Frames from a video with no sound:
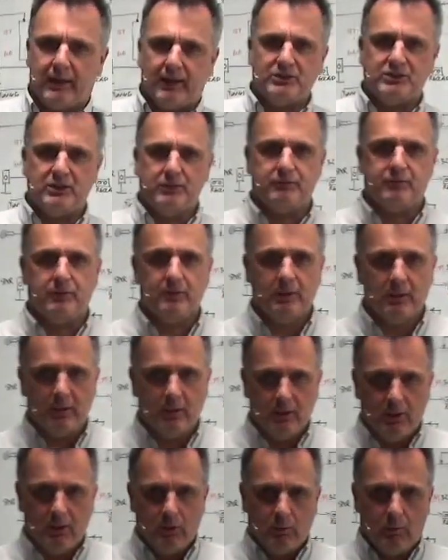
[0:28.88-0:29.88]
native?
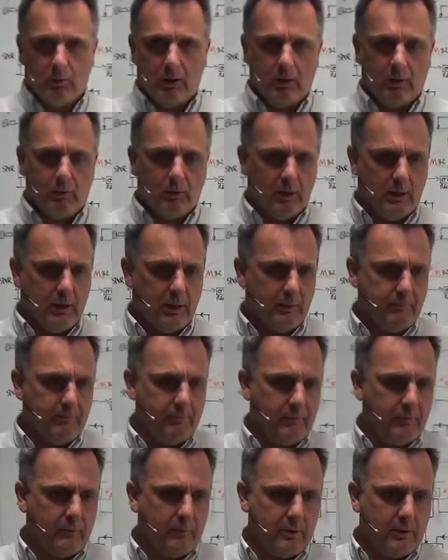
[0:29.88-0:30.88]
Well,
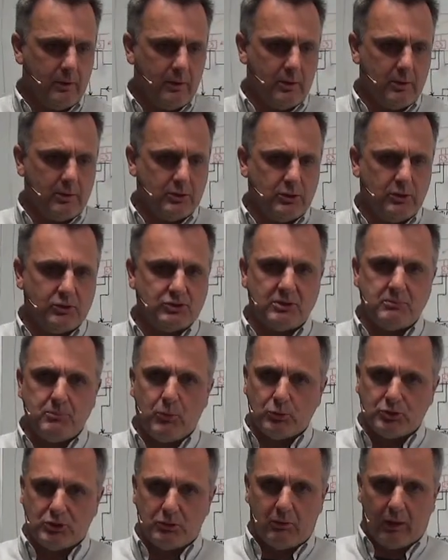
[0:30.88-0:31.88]
um, using
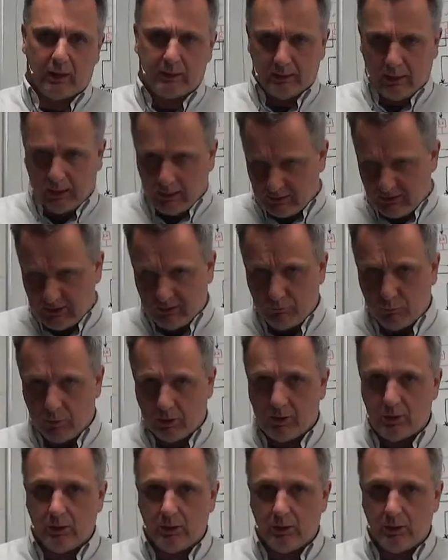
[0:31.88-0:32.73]
multi-rack native, we